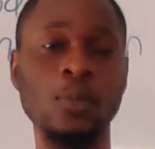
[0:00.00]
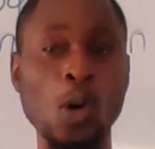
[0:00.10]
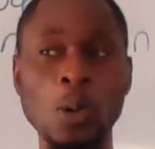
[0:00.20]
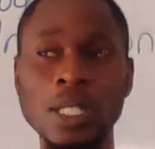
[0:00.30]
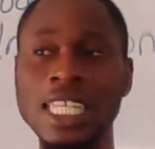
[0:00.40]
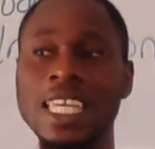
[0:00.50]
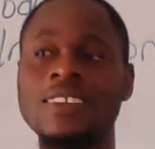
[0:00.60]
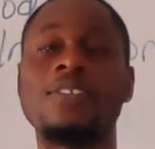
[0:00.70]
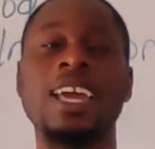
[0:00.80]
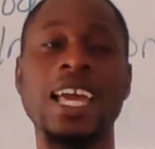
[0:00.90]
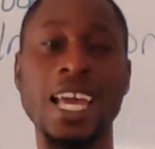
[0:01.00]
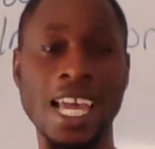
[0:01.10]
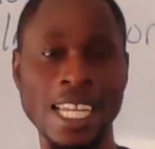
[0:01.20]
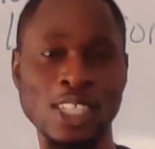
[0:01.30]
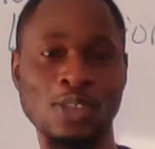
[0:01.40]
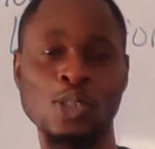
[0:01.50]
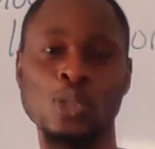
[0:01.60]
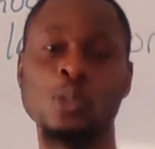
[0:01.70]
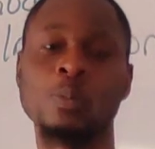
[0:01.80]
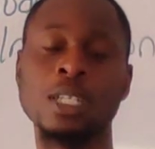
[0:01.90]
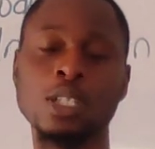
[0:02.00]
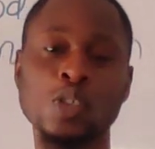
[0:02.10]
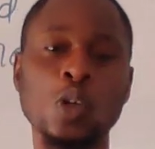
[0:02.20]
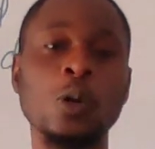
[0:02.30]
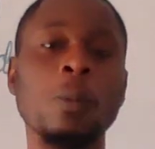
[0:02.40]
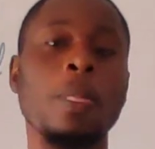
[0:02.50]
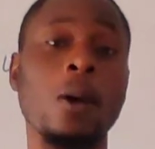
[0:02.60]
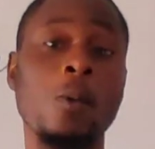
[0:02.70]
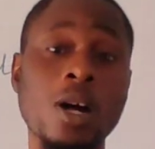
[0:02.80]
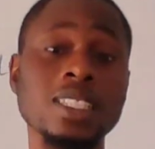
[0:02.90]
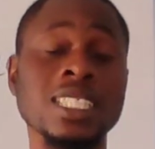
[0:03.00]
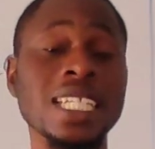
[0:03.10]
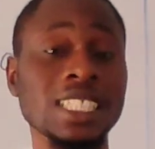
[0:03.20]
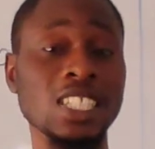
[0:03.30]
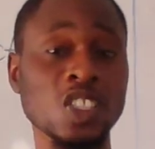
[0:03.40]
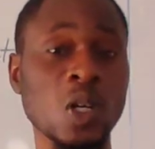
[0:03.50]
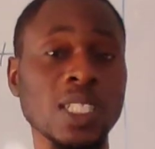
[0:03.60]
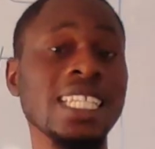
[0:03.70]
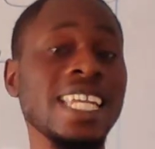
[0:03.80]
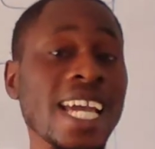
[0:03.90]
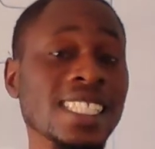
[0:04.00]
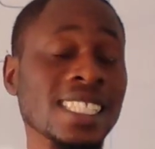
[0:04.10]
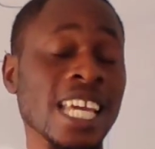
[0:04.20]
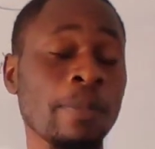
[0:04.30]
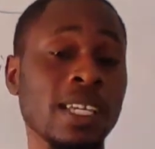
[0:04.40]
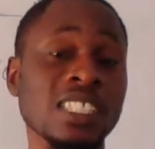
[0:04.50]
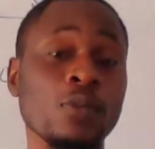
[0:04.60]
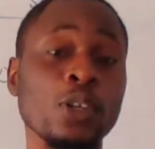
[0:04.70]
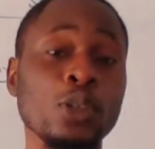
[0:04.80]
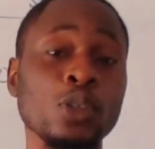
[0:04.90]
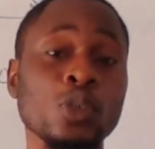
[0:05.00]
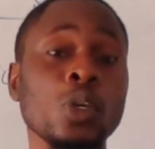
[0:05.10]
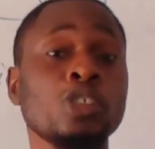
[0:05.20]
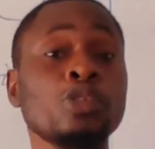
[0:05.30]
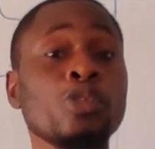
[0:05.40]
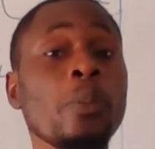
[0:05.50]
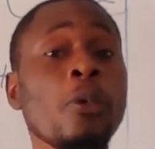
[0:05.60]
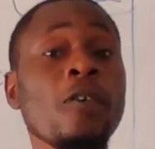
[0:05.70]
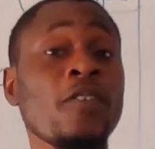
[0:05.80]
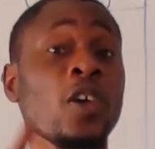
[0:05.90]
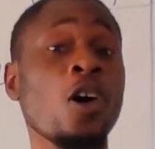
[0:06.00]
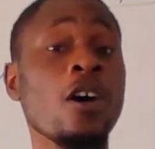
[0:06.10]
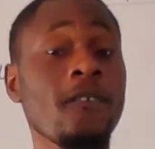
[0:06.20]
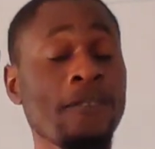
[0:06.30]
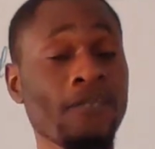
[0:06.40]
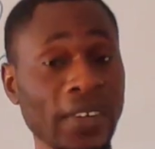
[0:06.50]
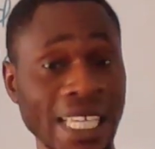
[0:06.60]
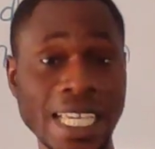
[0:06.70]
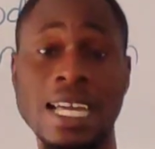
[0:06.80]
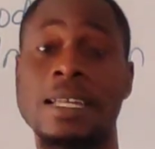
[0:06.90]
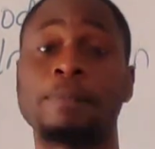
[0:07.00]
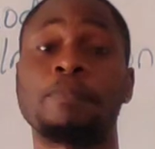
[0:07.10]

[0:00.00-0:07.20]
gold leaf electroscope. So once that is done, the next step is for you to what? To remove your finger.